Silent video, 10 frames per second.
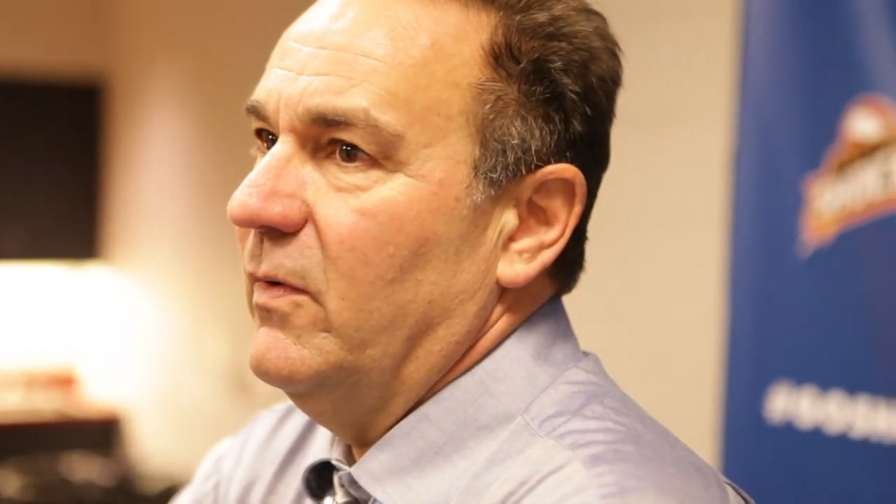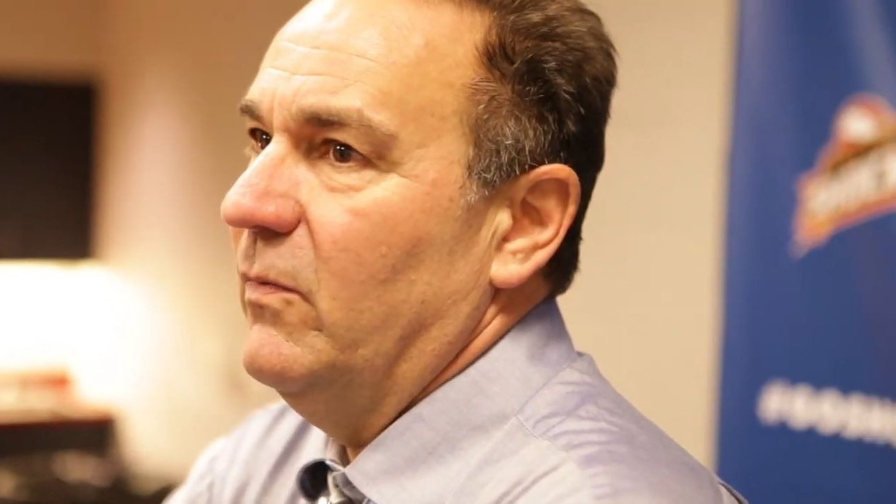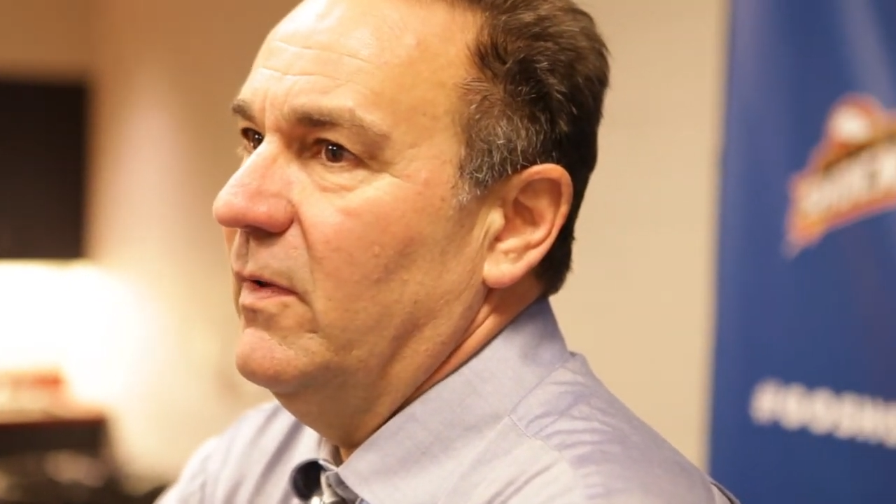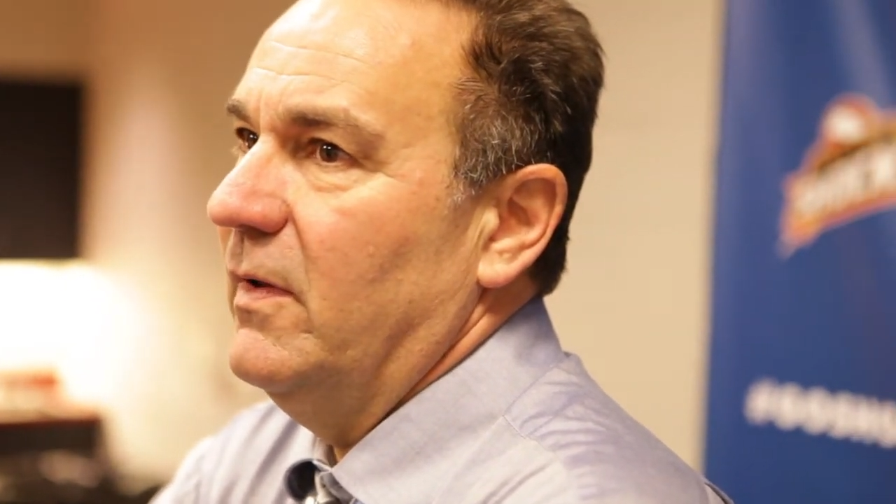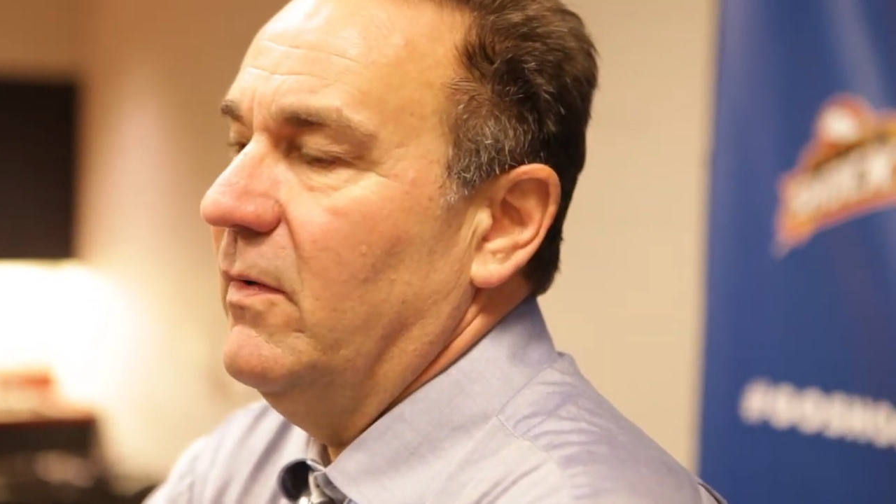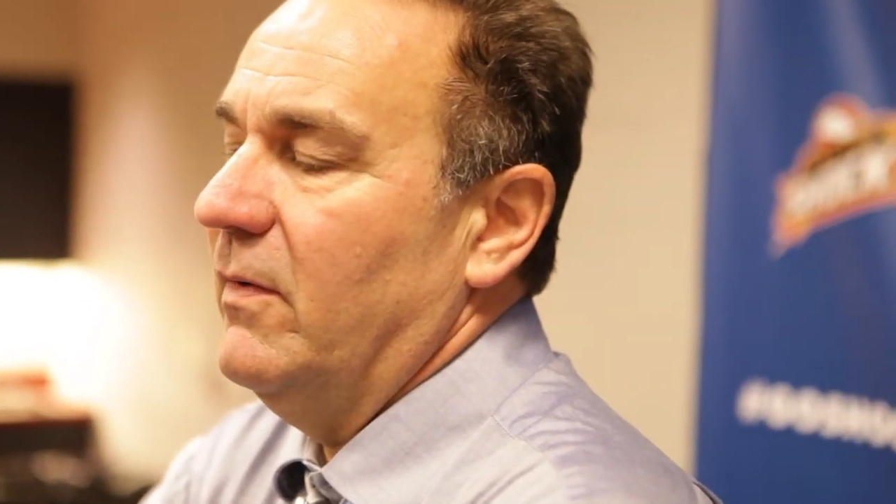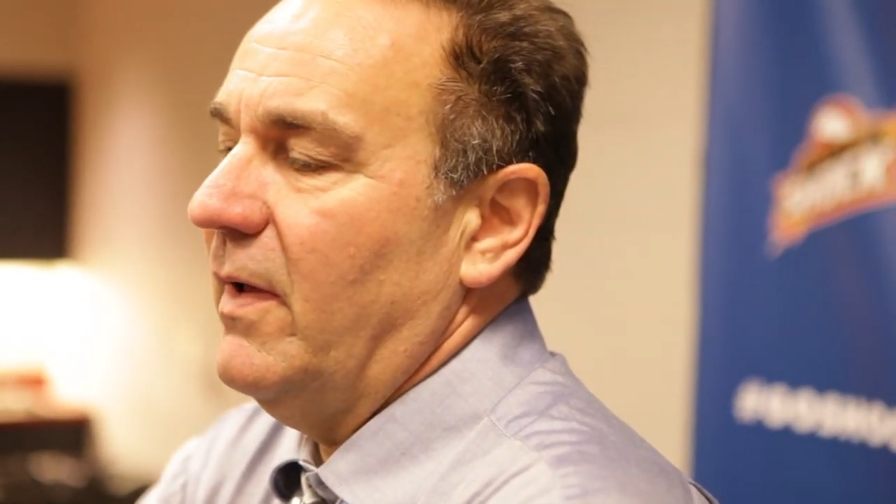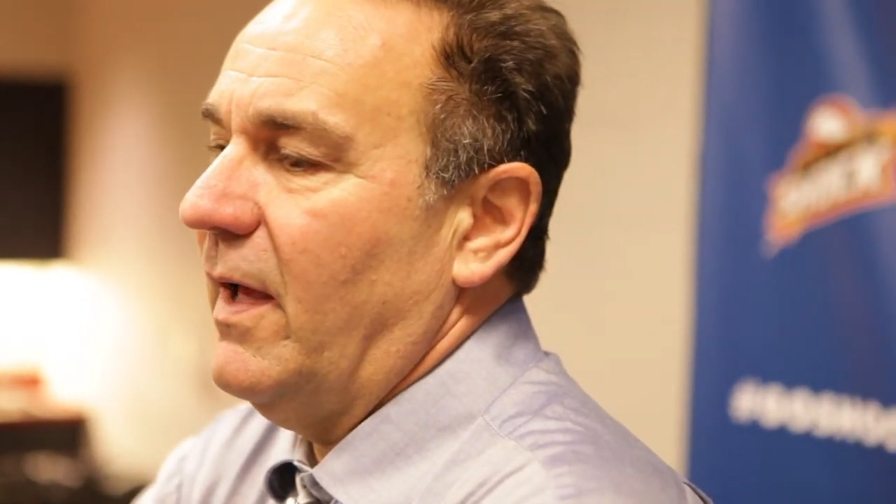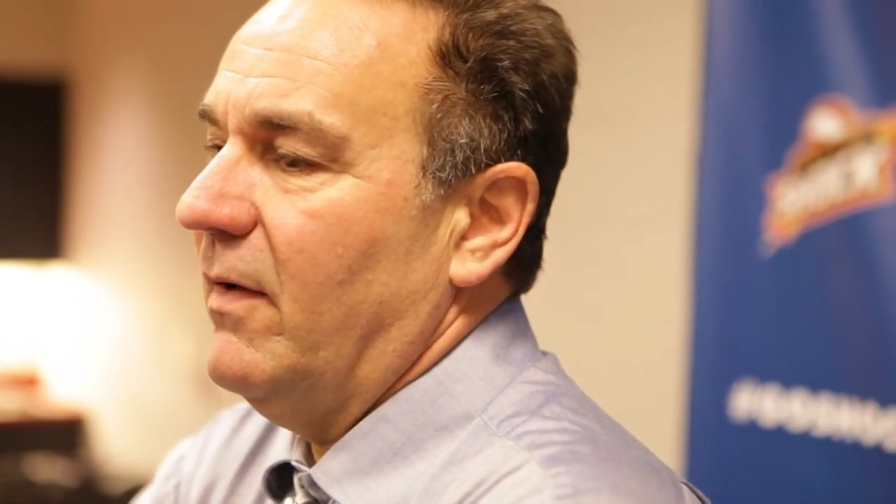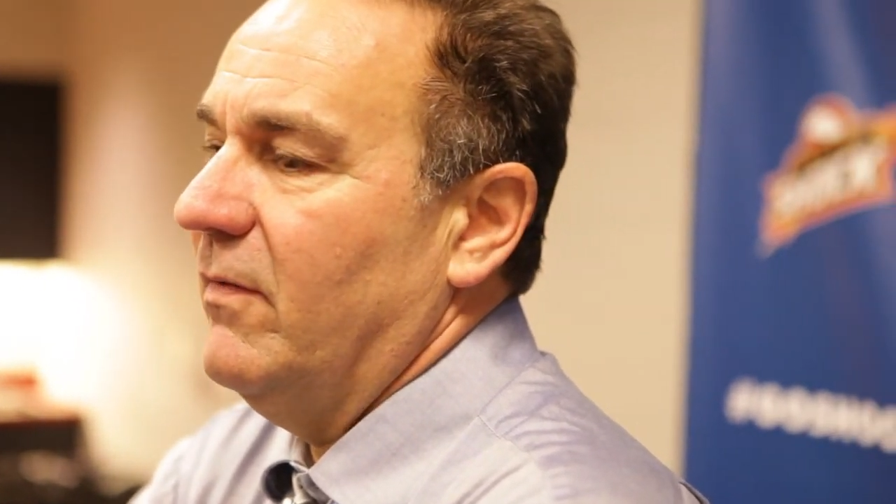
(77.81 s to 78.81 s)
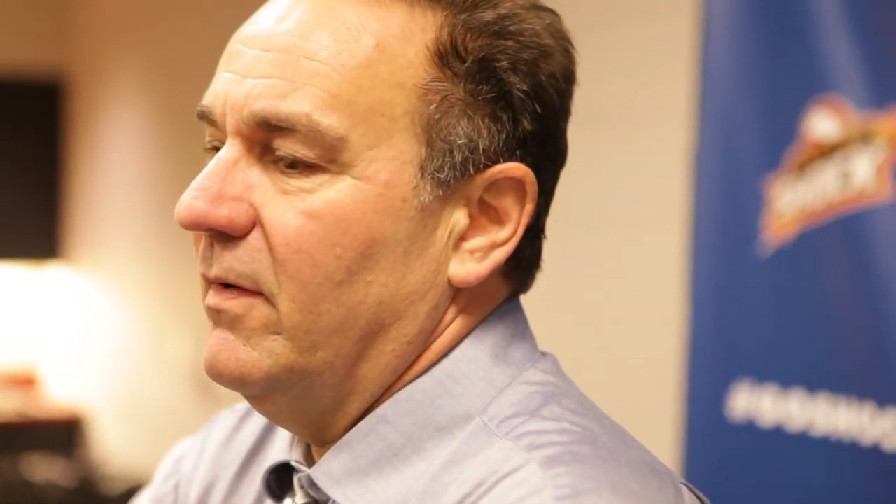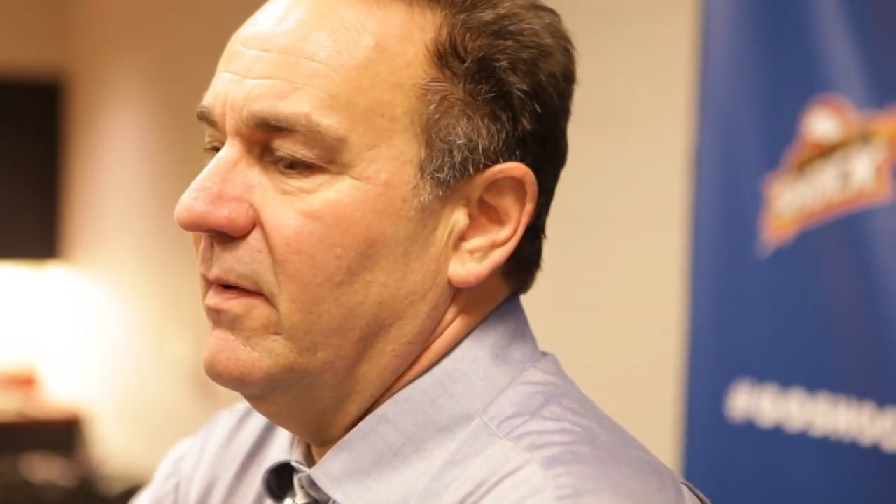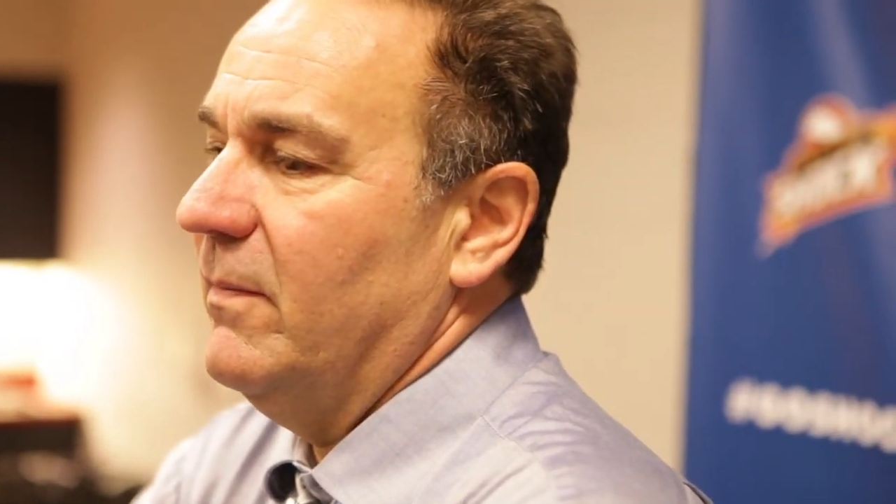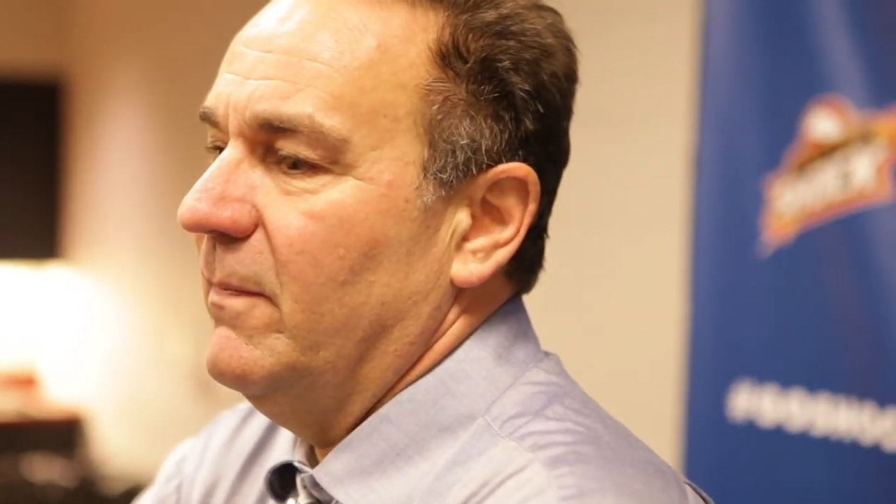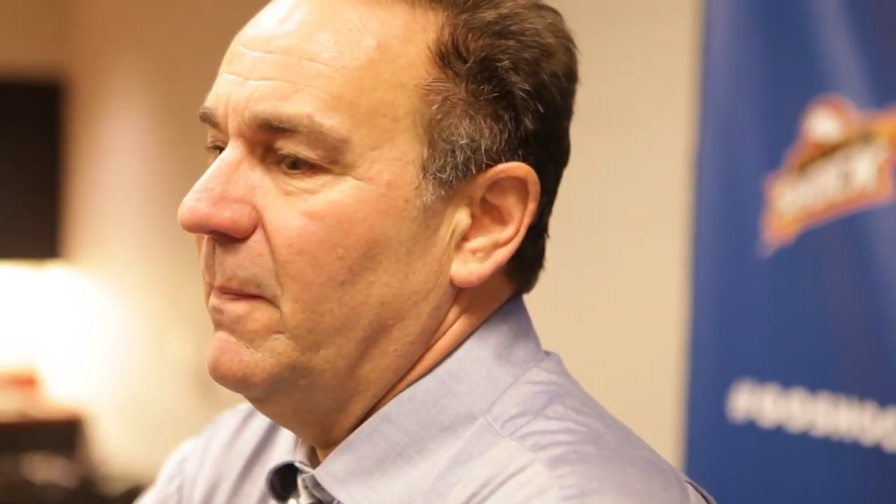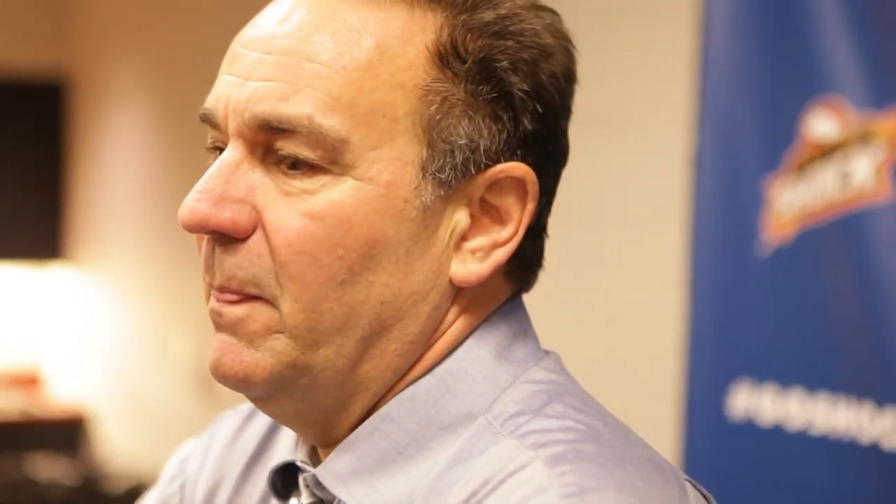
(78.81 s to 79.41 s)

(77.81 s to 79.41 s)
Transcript: We really don't have